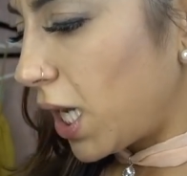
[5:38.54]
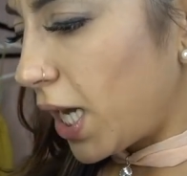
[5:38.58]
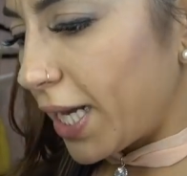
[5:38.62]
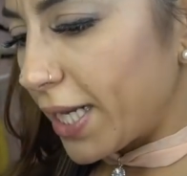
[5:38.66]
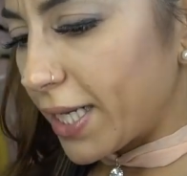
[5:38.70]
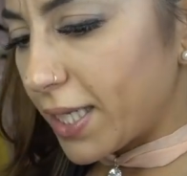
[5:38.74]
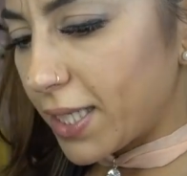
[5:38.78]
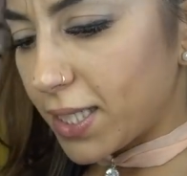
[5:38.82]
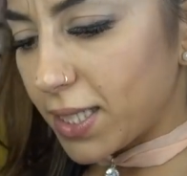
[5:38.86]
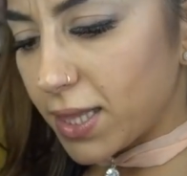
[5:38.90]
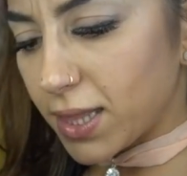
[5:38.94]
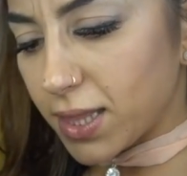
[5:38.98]

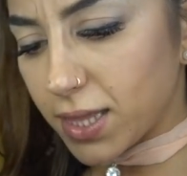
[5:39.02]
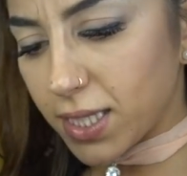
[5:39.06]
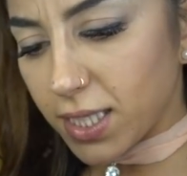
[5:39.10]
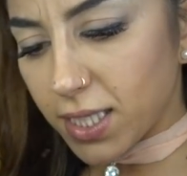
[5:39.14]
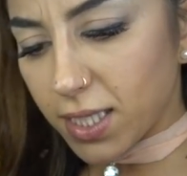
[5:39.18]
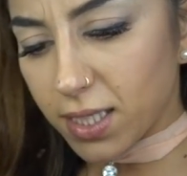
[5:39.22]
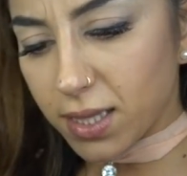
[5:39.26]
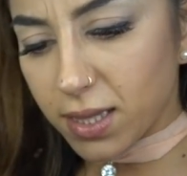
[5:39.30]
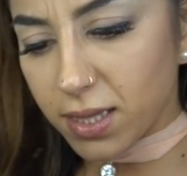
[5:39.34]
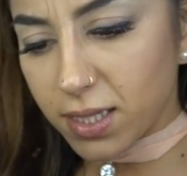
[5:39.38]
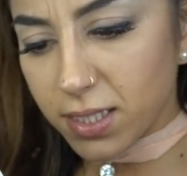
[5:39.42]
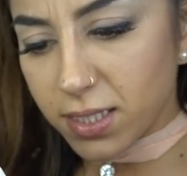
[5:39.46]
I
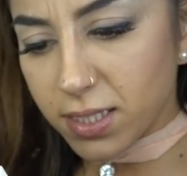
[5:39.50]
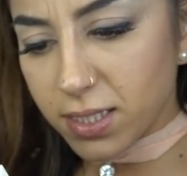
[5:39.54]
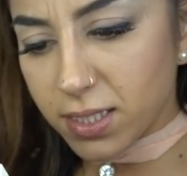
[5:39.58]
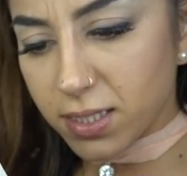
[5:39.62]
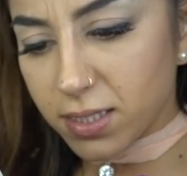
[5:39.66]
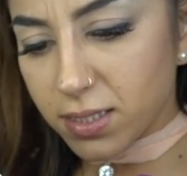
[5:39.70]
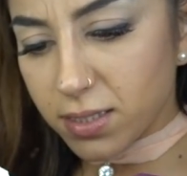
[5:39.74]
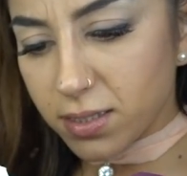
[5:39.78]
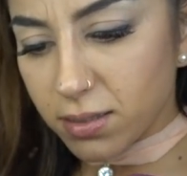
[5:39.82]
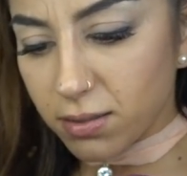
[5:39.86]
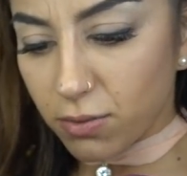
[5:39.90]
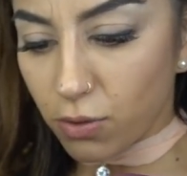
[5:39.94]
think
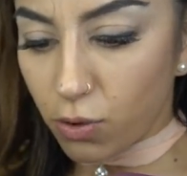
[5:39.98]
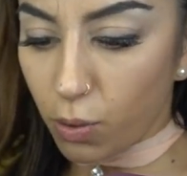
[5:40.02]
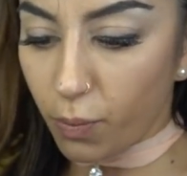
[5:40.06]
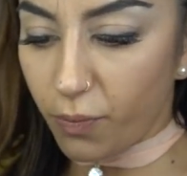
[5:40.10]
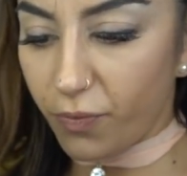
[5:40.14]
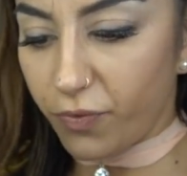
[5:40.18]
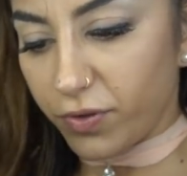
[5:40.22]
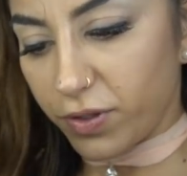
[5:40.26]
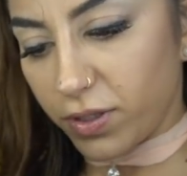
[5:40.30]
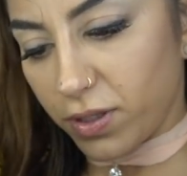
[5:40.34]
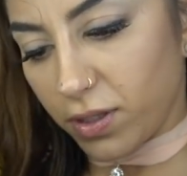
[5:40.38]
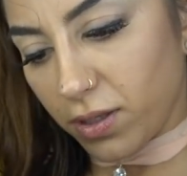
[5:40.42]
this,
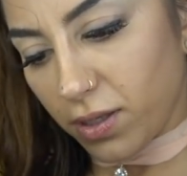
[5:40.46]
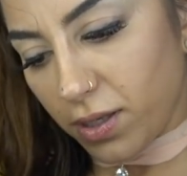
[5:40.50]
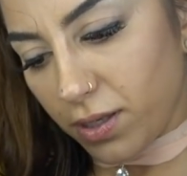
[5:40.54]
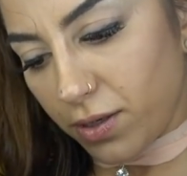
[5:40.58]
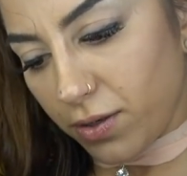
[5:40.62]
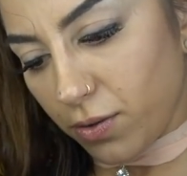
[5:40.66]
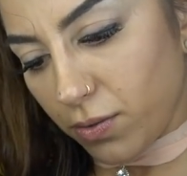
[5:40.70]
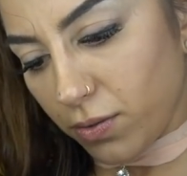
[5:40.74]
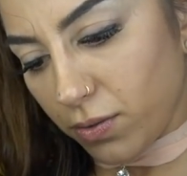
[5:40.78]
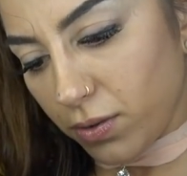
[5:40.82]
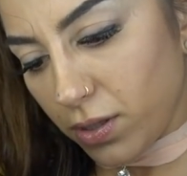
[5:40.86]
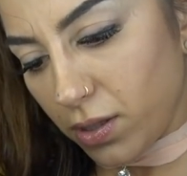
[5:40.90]
hopefully, I
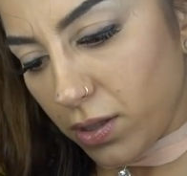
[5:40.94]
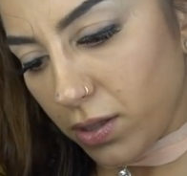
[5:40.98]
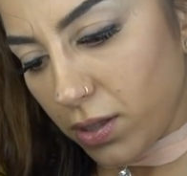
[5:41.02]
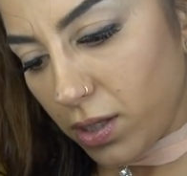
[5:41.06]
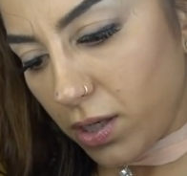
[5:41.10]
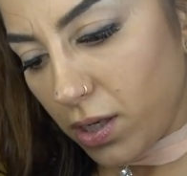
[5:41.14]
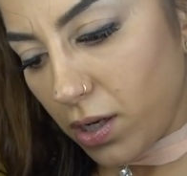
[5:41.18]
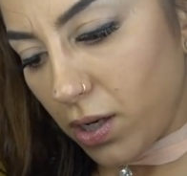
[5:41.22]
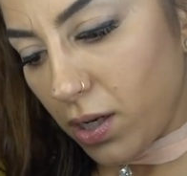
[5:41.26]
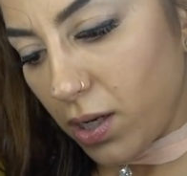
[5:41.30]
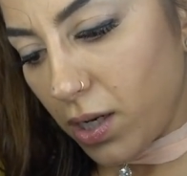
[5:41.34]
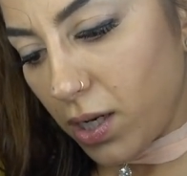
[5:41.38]
don't know,
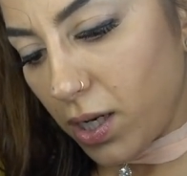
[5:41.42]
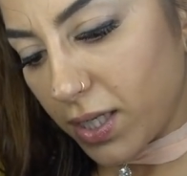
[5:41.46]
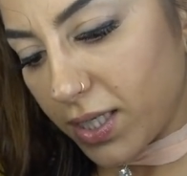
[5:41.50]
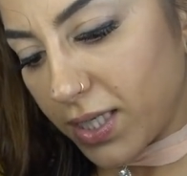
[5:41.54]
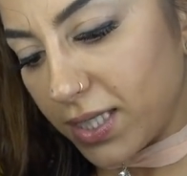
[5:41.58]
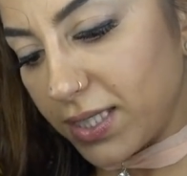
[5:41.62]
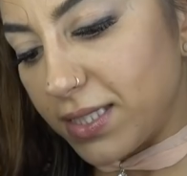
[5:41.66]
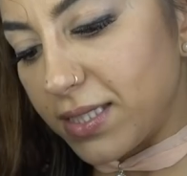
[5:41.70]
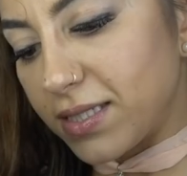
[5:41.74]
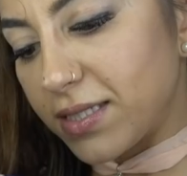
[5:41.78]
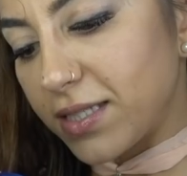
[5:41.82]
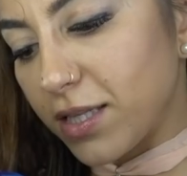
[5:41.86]
a
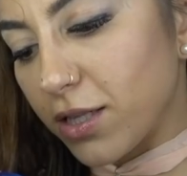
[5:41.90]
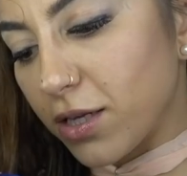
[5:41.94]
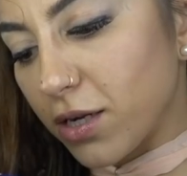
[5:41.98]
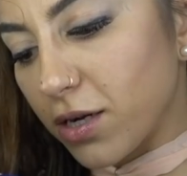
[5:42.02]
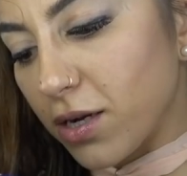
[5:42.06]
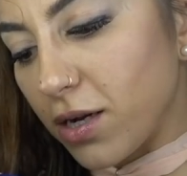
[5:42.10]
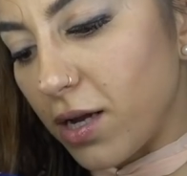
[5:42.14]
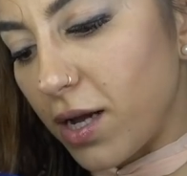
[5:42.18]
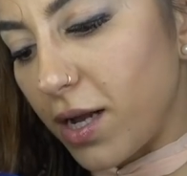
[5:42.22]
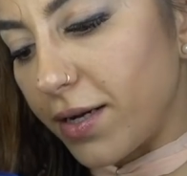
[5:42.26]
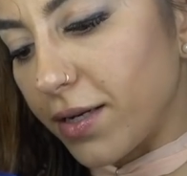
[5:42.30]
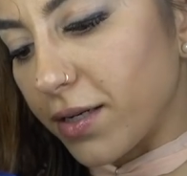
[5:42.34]

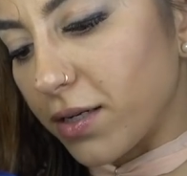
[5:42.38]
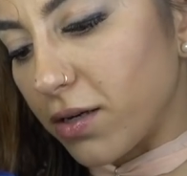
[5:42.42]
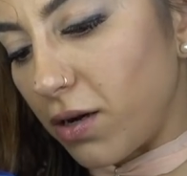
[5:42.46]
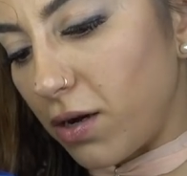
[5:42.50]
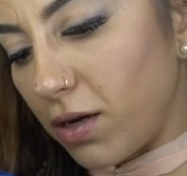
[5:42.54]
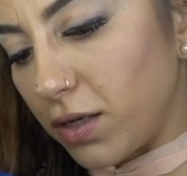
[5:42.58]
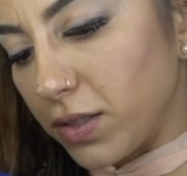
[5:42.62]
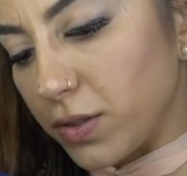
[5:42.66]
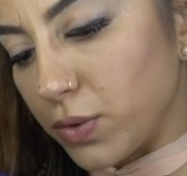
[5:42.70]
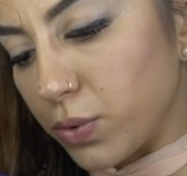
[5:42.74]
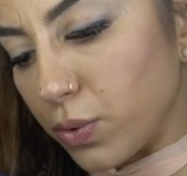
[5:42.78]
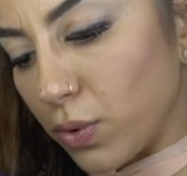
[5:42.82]
concealer and a
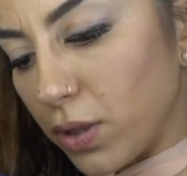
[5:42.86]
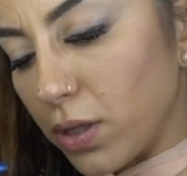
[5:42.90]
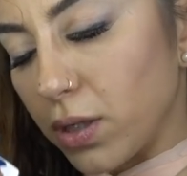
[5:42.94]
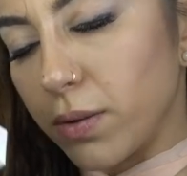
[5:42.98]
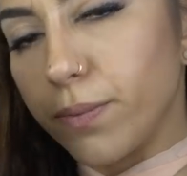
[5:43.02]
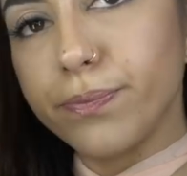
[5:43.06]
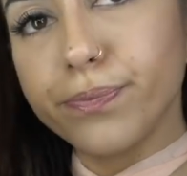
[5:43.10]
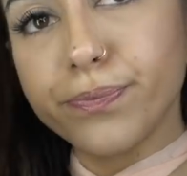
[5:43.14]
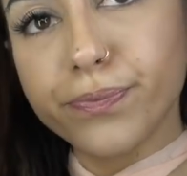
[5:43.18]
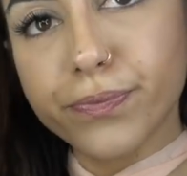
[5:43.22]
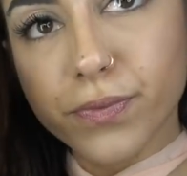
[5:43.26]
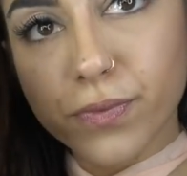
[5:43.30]
contour.
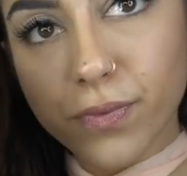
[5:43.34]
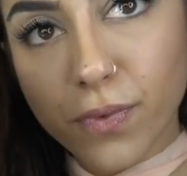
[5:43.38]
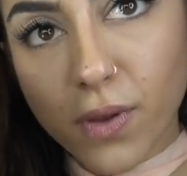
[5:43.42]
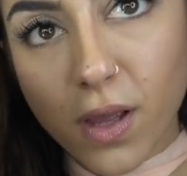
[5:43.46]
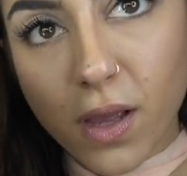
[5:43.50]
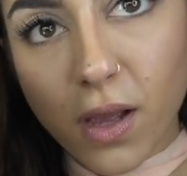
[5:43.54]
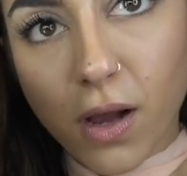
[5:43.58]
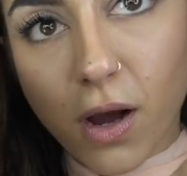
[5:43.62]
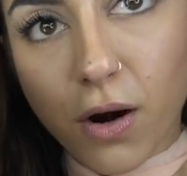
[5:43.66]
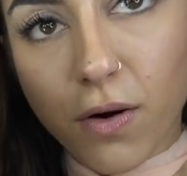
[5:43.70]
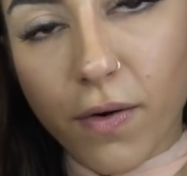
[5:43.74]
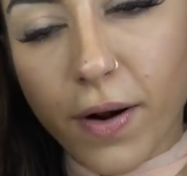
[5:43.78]

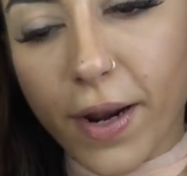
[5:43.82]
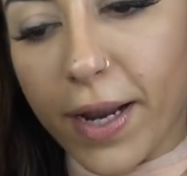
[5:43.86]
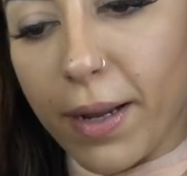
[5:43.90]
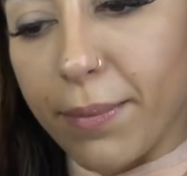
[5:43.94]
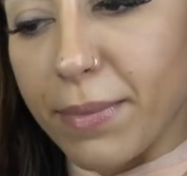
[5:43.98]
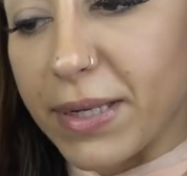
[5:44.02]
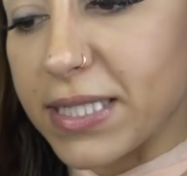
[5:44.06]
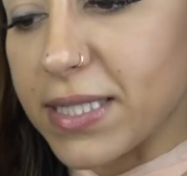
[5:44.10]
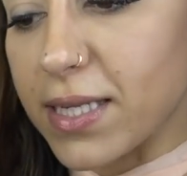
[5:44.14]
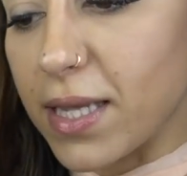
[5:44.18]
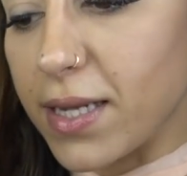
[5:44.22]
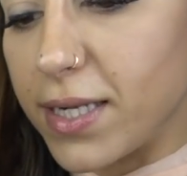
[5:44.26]
All right,
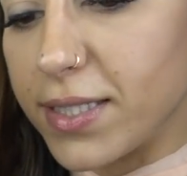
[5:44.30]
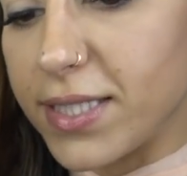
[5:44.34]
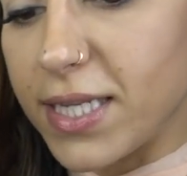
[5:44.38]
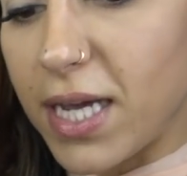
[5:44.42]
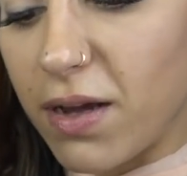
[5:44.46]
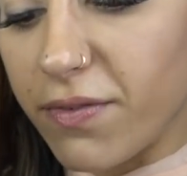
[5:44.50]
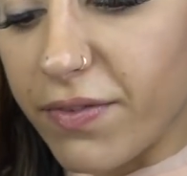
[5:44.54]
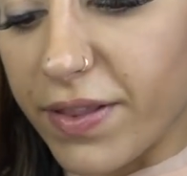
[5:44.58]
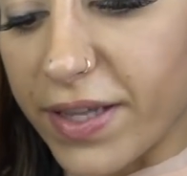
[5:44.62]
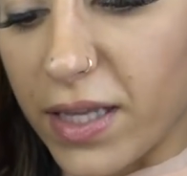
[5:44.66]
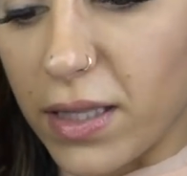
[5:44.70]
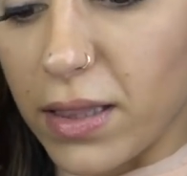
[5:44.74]
I'm excited to
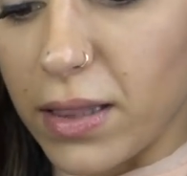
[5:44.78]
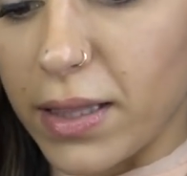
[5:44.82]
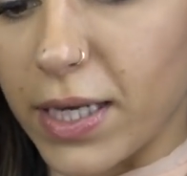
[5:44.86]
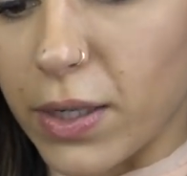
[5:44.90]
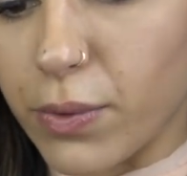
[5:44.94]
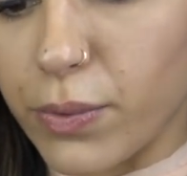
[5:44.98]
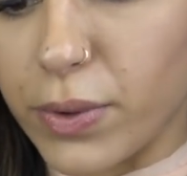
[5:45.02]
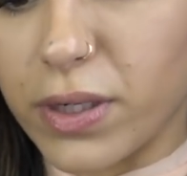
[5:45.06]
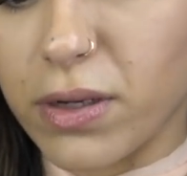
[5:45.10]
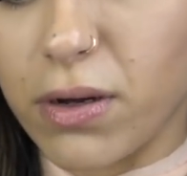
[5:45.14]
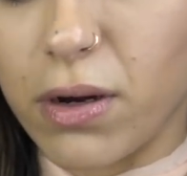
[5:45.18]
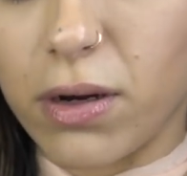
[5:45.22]
have like a
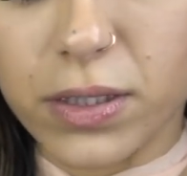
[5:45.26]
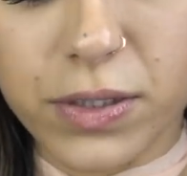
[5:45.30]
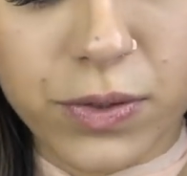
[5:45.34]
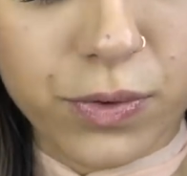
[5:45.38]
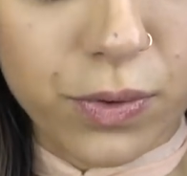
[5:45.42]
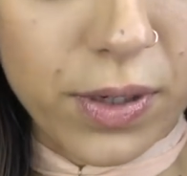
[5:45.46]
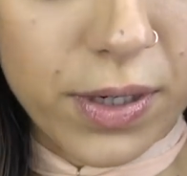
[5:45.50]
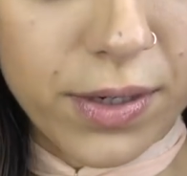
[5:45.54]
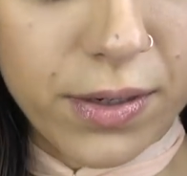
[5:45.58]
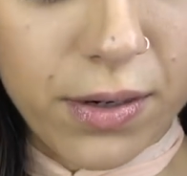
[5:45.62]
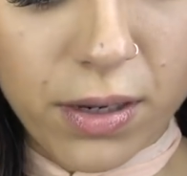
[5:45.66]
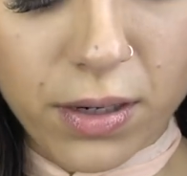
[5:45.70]
liquid
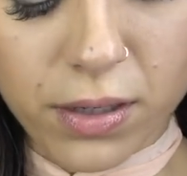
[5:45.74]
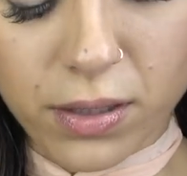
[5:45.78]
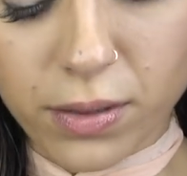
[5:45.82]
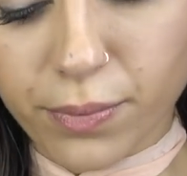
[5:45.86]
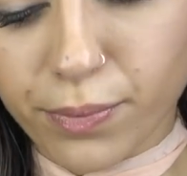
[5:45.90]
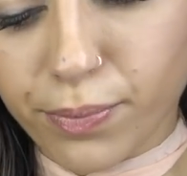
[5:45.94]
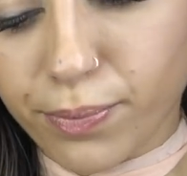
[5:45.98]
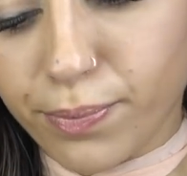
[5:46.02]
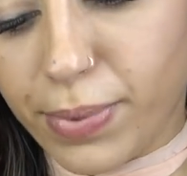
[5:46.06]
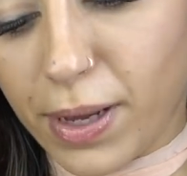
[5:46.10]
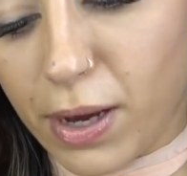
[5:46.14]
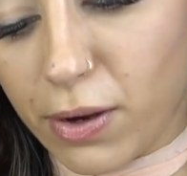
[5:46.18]
contour and not a
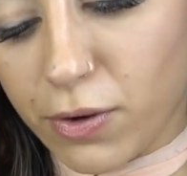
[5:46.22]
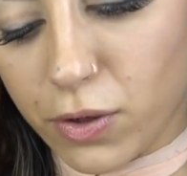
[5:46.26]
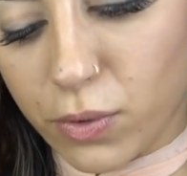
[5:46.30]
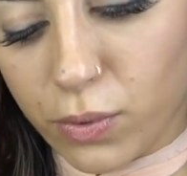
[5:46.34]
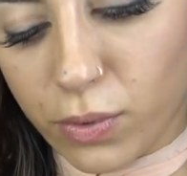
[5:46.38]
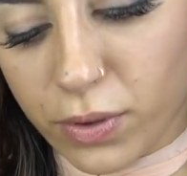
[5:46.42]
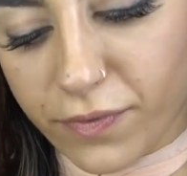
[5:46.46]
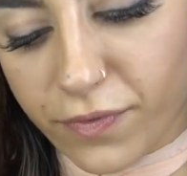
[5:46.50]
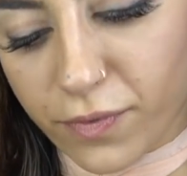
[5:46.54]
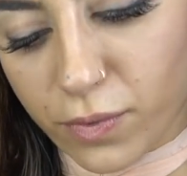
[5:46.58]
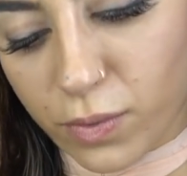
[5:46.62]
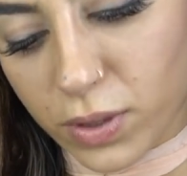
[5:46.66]
powder
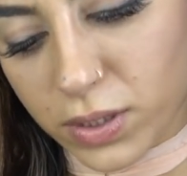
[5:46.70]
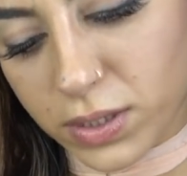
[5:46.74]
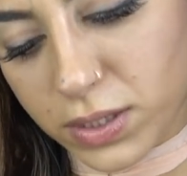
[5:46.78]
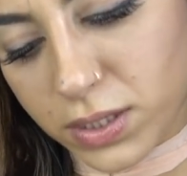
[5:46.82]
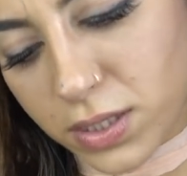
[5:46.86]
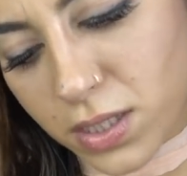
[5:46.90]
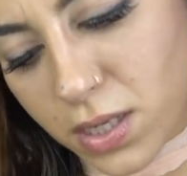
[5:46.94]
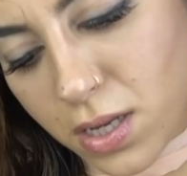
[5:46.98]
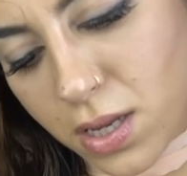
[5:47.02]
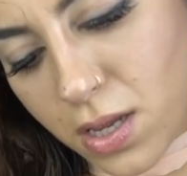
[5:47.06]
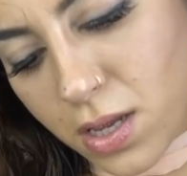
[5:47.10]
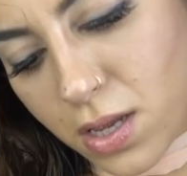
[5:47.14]
one for
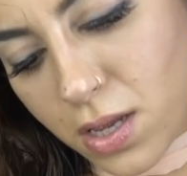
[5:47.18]
once.